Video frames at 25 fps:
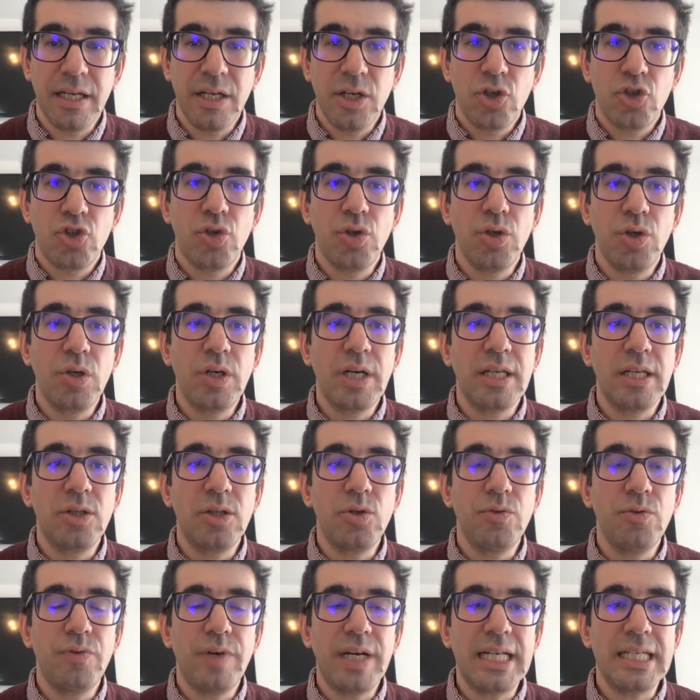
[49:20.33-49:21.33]
So you can
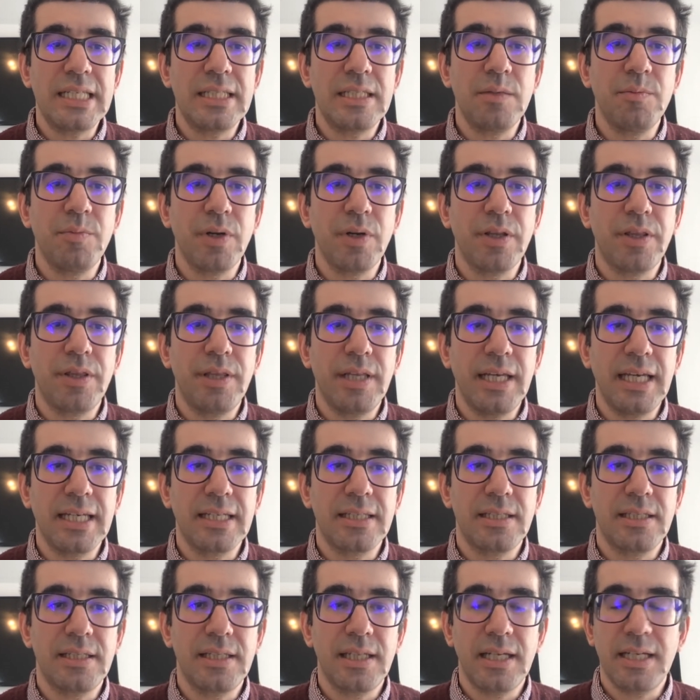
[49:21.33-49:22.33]
do very simple things
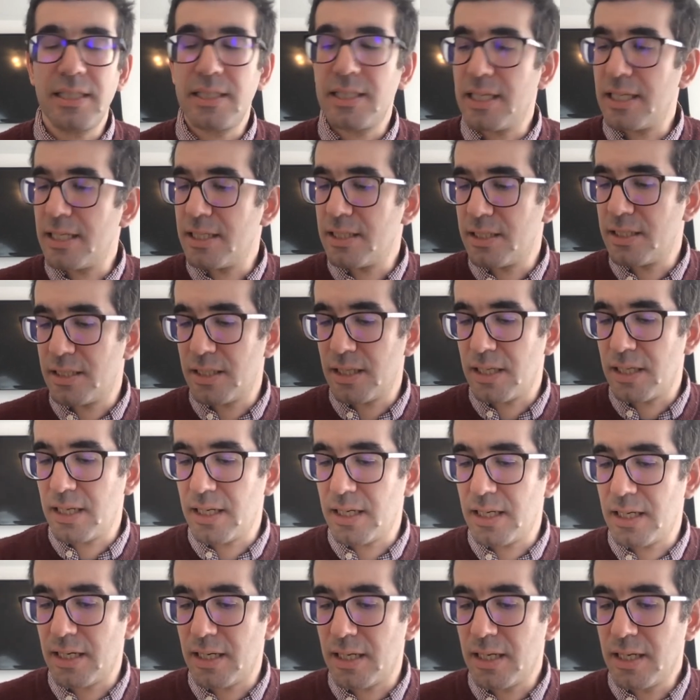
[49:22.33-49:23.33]
such as
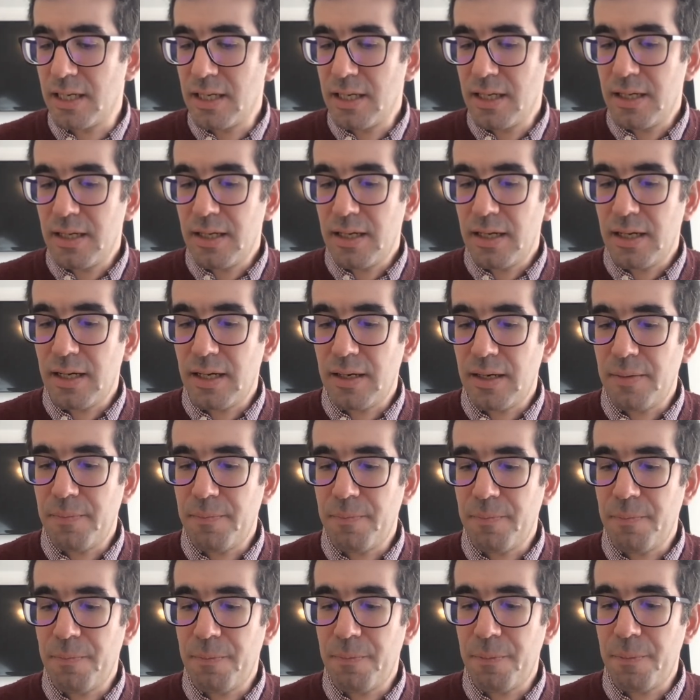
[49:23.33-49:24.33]
uh,
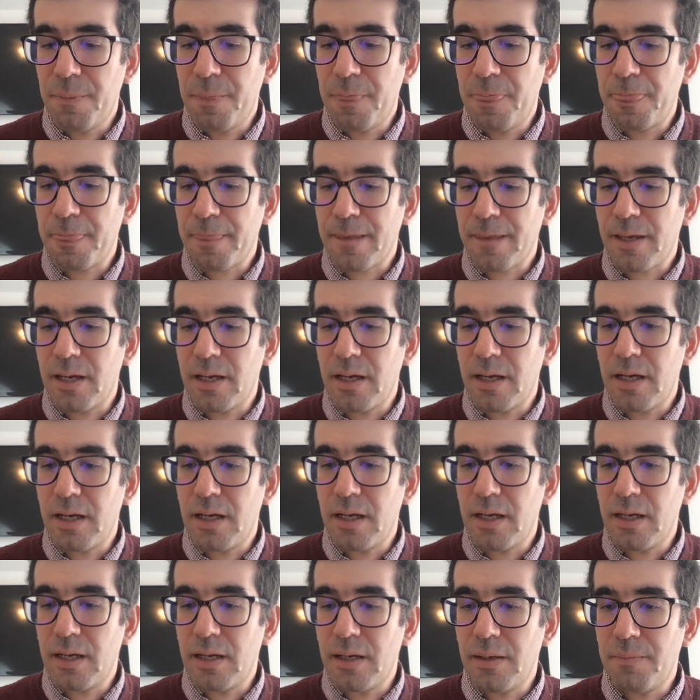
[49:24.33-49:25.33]
um,
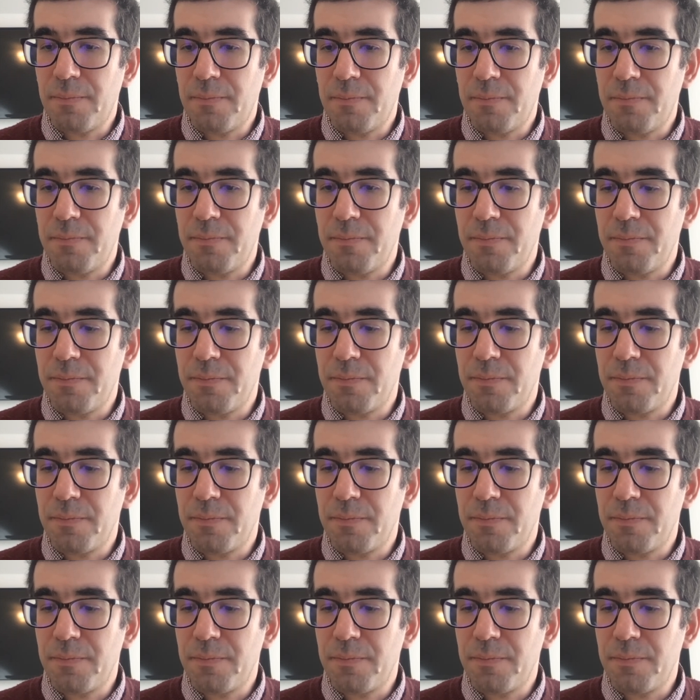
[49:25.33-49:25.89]
um,